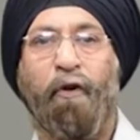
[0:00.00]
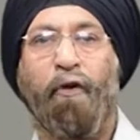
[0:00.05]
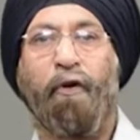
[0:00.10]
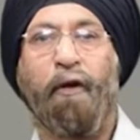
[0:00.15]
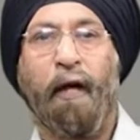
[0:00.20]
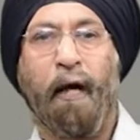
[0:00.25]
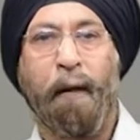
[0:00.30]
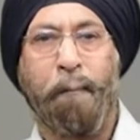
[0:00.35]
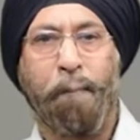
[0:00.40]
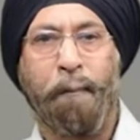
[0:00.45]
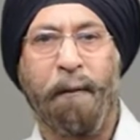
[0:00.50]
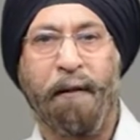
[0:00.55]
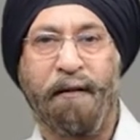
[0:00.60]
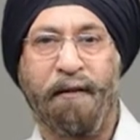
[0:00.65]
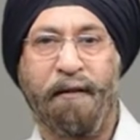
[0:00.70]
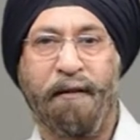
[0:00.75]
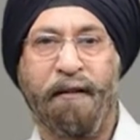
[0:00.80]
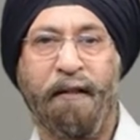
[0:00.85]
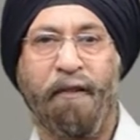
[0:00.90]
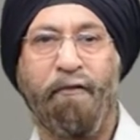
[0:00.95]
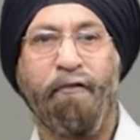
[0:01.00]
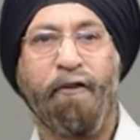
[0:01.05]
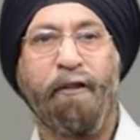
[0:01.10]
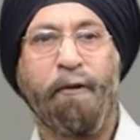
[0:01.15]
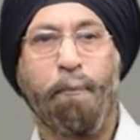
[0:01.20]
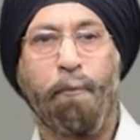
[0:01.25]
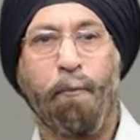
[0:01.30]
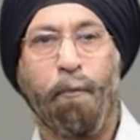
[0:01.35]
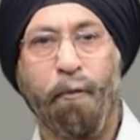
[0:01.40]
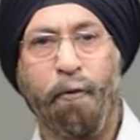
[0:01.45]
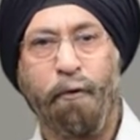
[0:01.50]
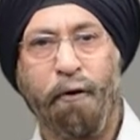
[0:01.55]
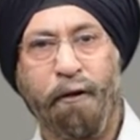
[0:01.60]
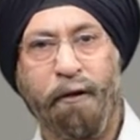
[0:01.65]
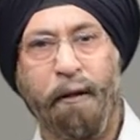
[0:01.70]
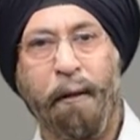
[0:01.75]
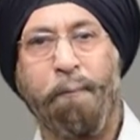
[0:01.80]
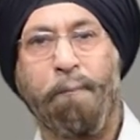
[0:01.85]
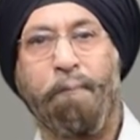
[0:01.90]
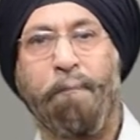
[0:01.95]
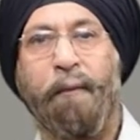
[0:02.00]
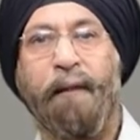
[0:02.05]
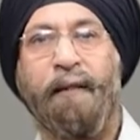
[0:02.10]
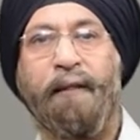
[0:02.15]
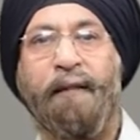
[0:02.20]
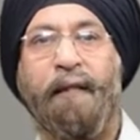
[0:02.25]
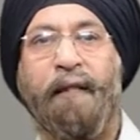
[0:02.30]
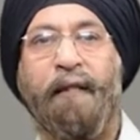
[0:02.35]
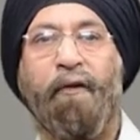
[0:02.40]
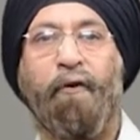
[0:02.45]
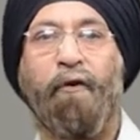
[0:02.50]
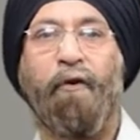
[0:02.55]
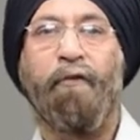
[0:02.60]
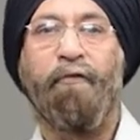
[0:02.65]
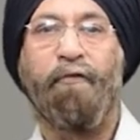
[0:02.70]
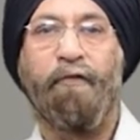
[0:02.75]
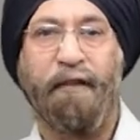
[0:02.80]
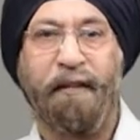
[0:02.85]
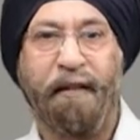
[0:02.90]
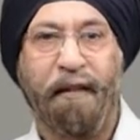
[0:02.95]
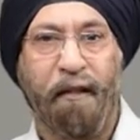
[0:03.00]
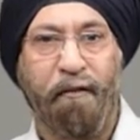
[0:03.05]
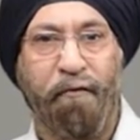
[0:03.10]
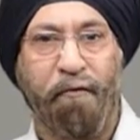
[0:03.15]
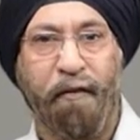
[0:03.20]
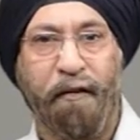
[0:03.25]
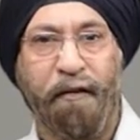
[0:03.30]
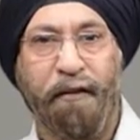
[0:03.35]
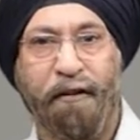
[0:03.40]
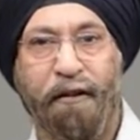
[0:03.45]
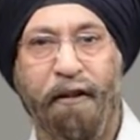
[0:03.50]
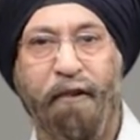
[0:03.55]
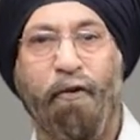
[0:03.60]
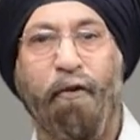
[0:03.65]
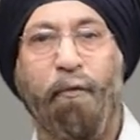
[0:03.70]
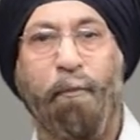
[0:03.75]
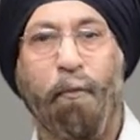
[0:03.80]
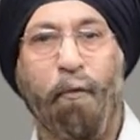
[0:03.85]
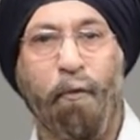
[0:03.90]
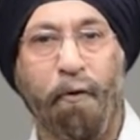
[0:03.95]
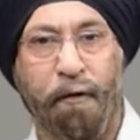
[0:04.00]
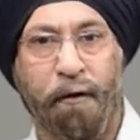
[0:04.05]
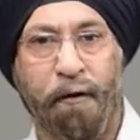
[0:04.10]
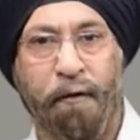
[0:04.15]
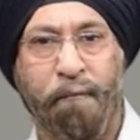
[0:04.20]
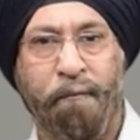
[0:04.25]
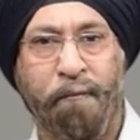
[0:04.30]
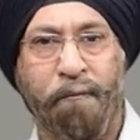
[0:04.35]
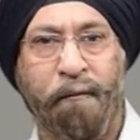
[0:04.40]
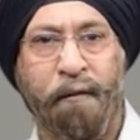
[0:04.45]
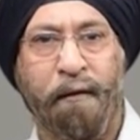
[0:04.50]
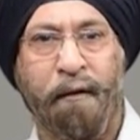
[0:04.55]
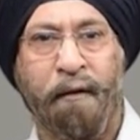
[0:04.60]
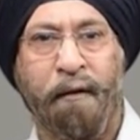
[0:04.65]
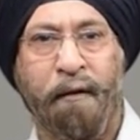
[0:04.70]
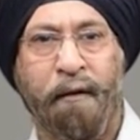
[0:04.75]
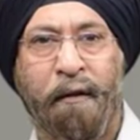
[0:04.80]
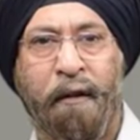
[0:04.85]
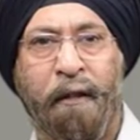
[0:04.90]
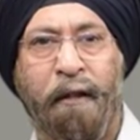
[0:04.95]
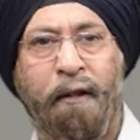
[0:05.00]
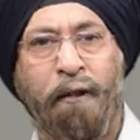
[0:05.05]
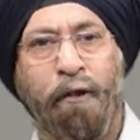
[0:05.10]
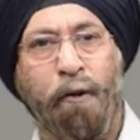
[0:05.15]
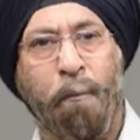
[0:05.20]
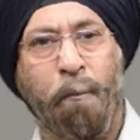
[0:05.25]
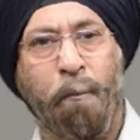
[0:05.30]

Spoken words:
or uppers, which boost up mental or physical function or both. So,